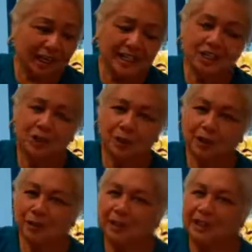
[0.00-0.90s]
It's a
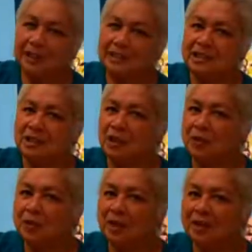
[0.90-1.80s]
great way to get to
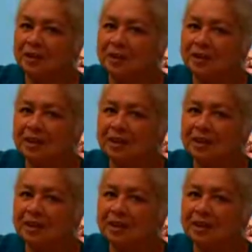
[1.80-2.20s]
know color.